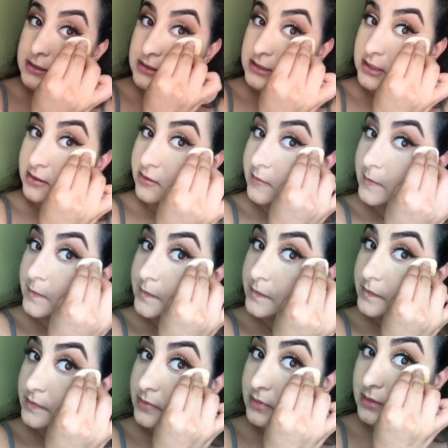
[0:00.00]
So
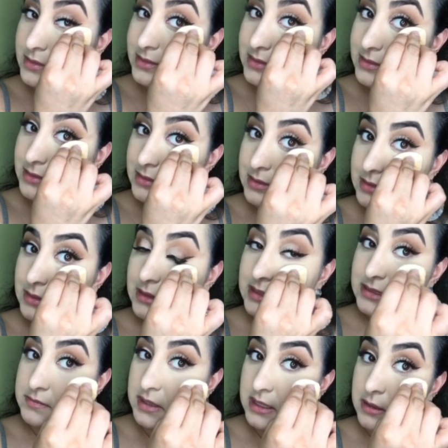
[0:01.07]

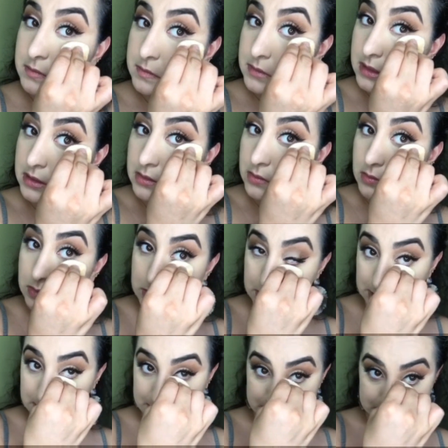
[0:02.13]
this makeup, not
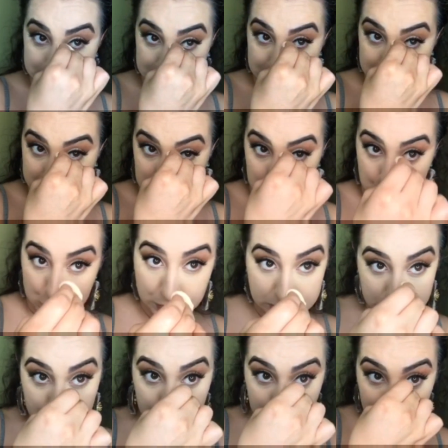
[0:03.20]
only is it
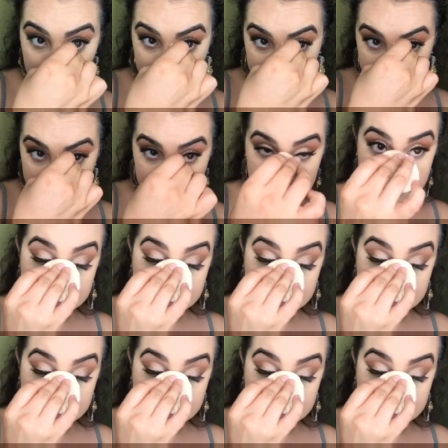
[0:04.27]
neutral, but